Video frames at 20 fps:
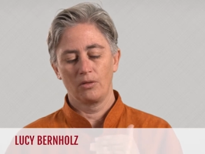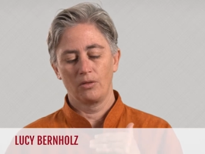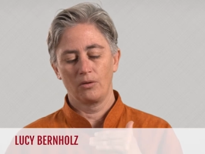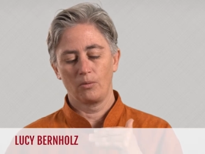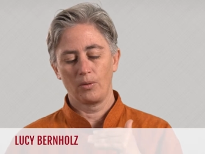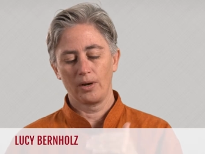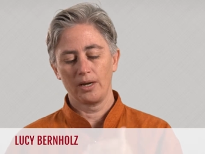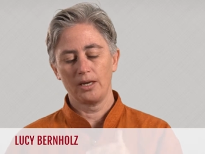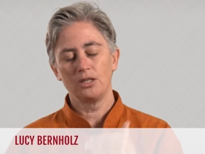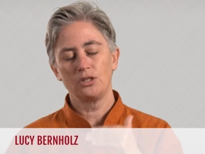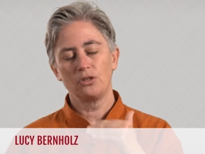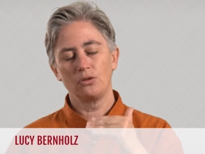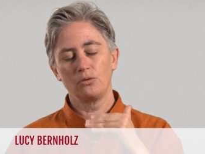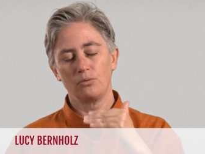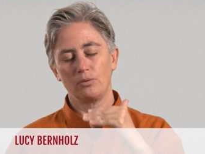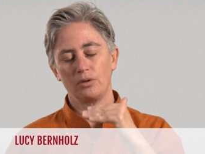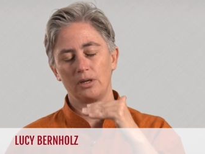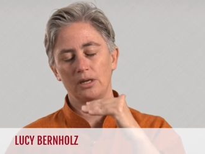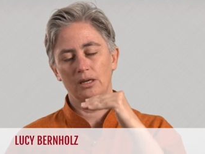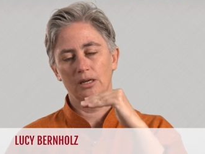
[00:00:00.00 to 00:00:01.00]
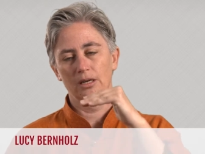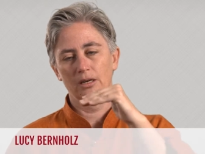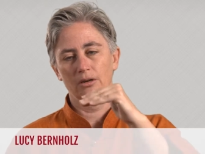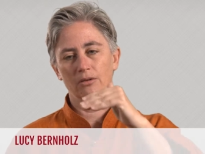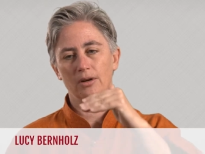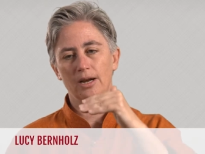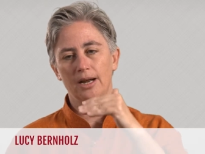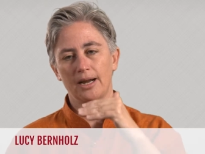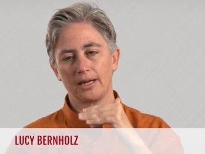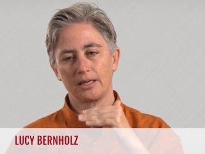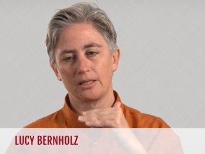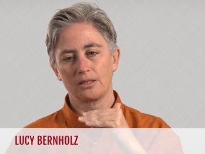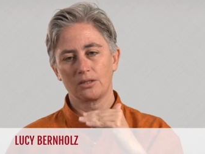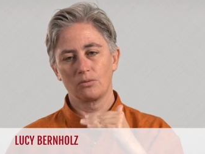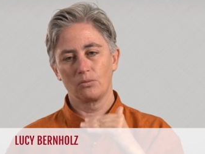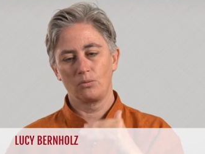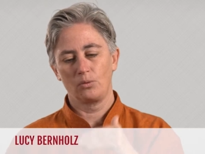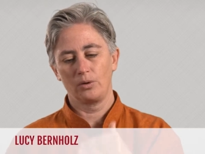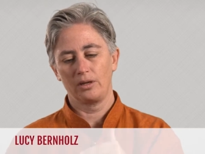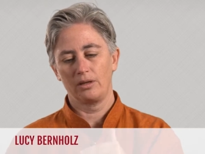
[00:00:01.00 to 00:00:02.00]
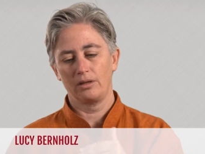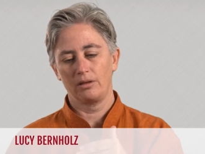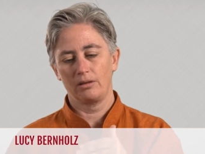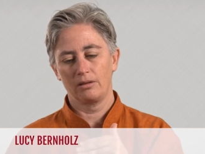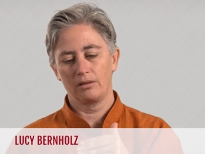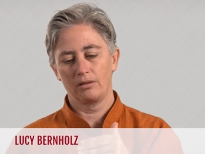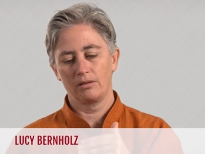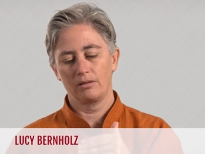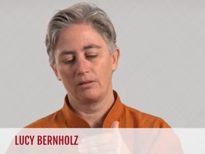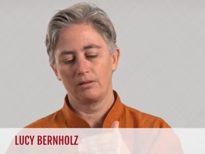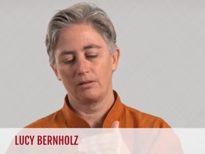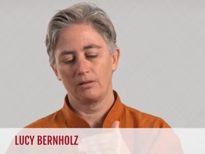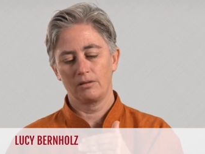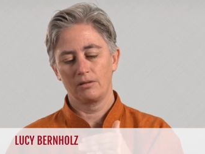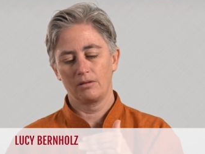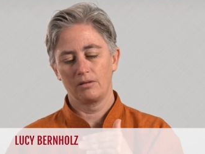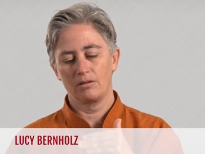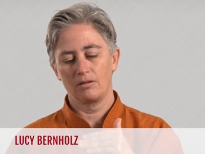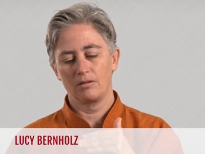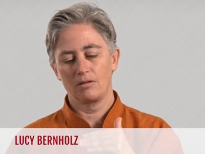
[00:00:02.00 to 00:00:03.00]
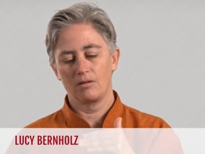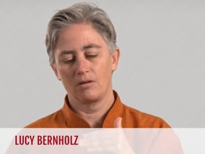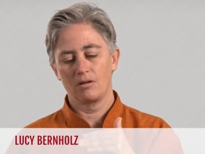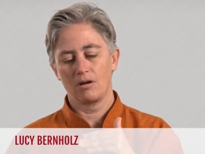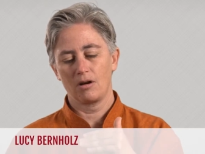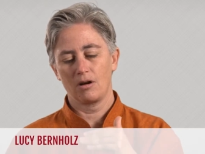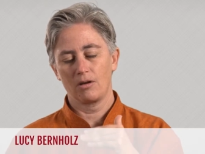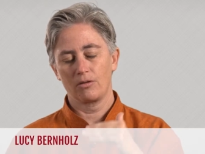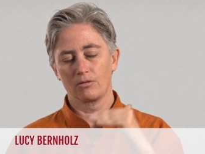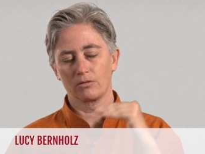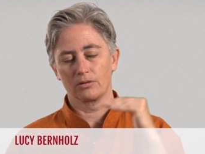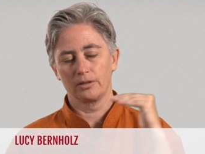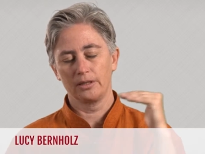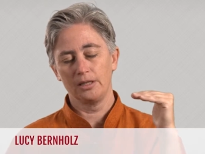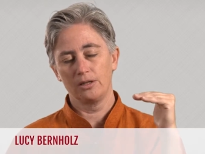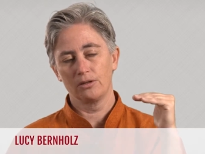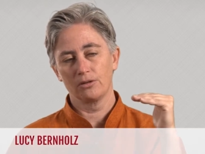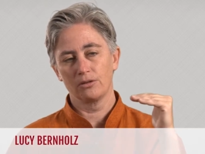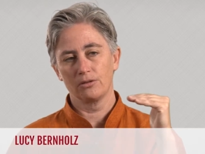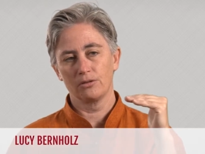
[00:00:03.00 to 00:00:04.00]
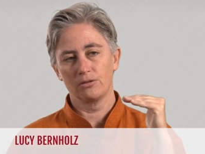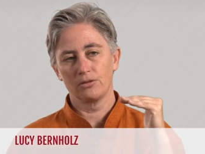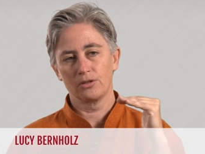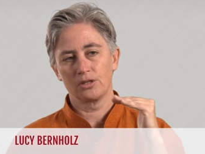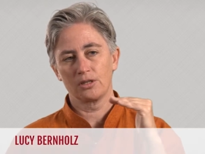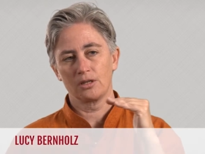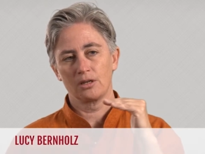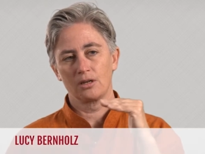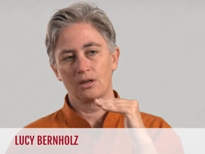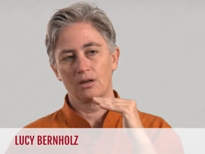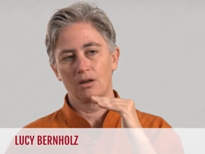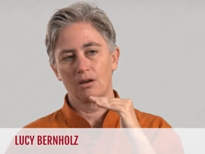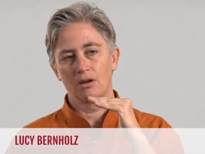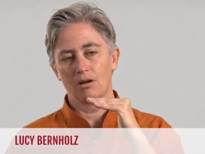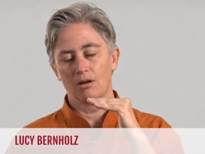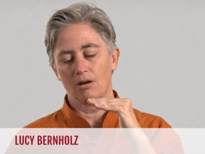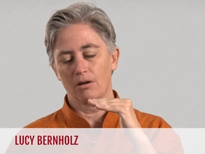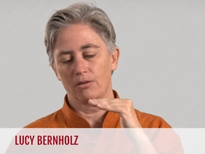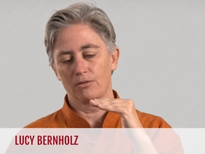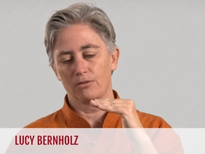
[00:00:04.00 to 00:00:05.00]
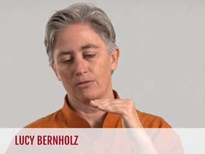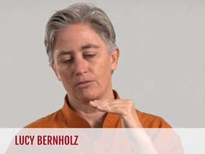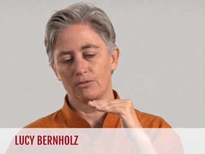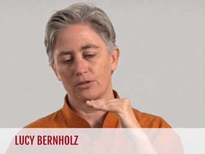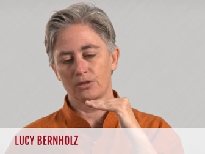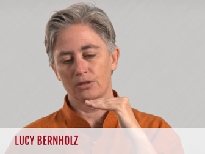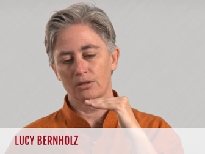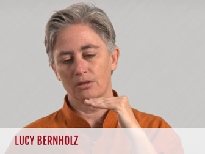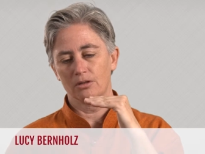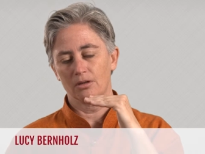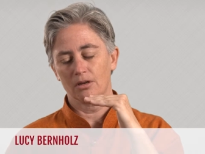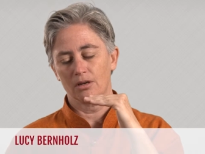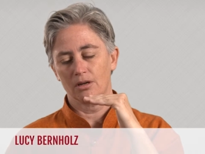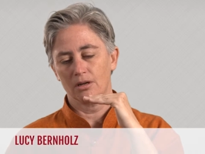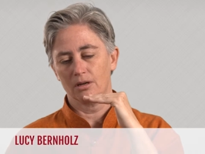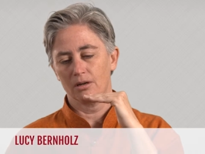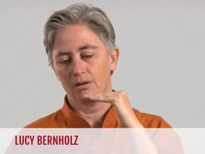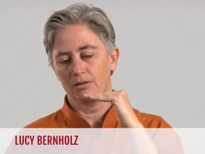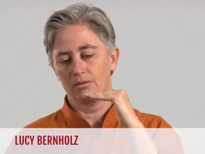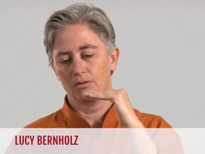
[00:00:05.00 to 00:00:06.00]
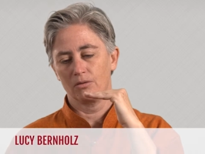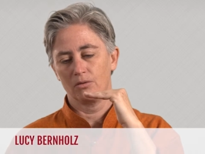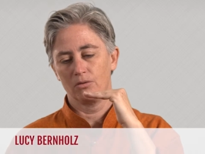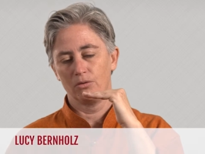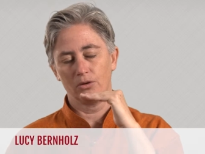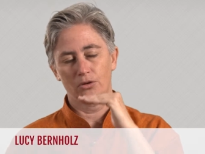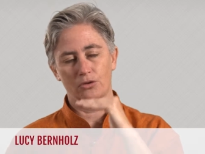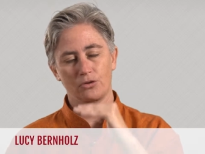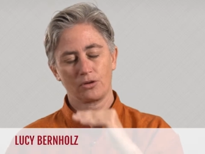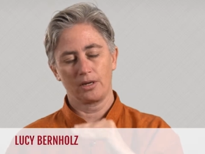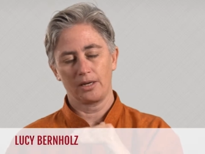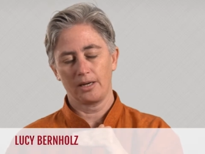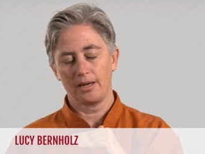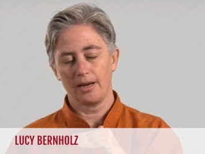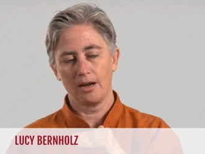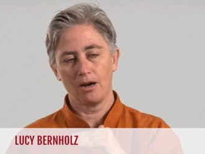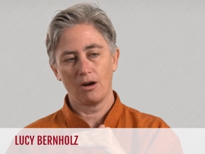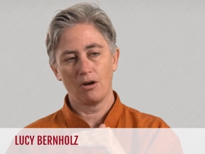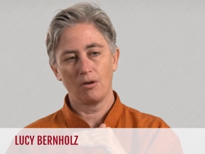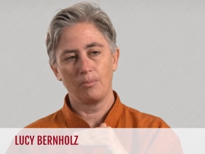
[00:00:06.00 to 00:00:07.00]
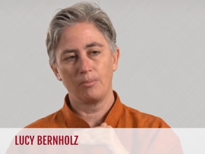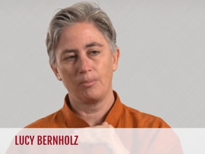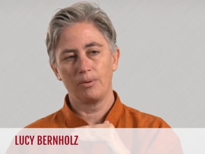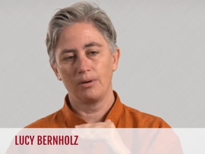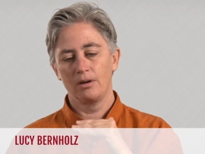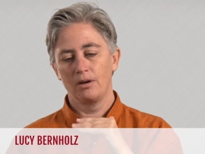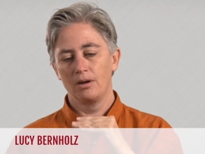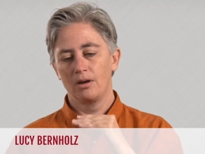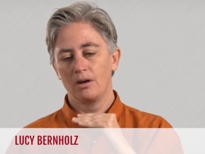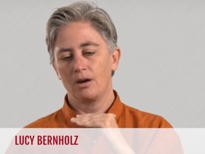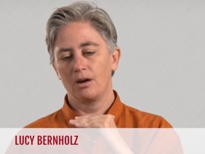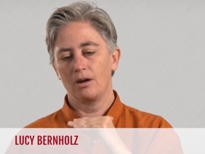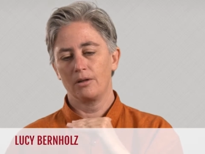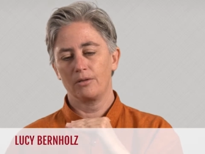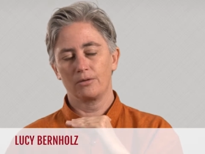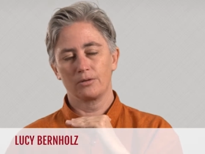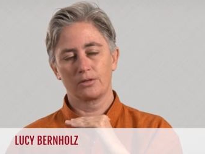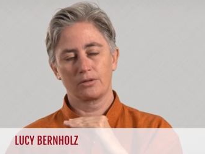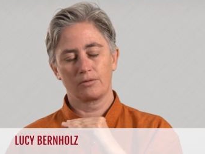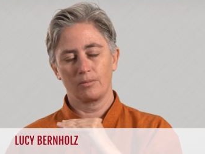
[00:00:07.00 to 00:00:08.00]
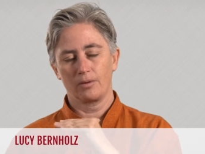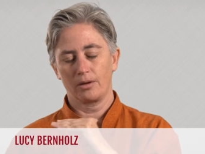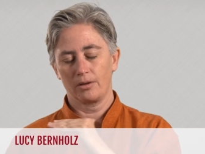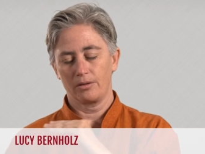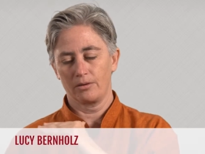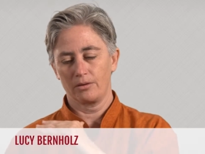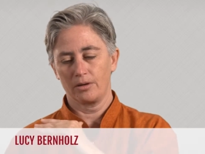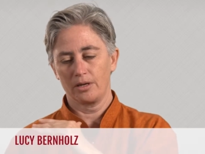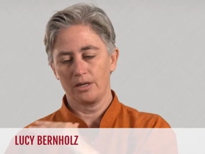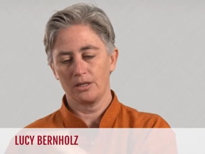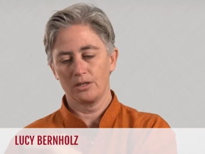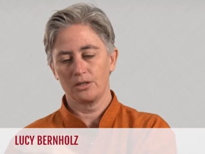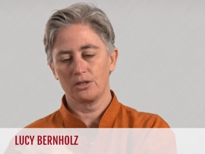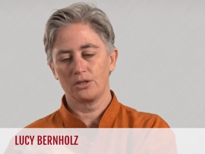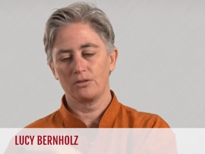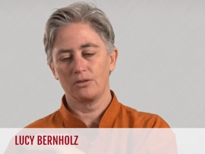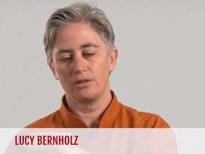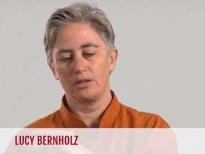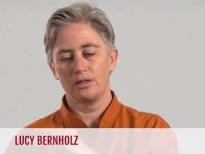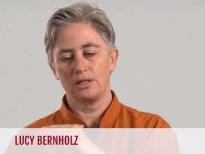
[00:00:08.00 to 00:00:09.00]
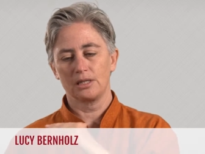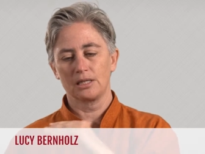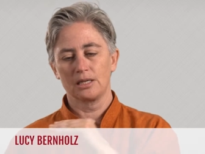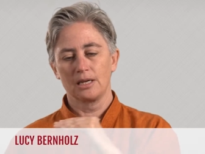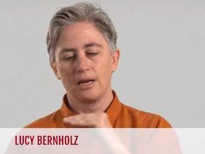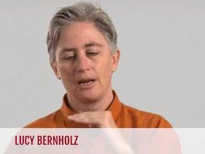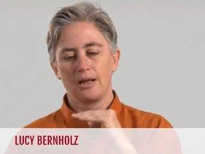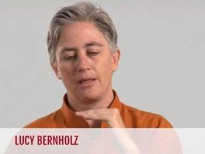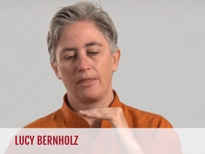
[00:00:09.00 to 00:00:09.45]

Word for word: the ways you interact with other leaders, others uh, who you're trying to help, others from other industries.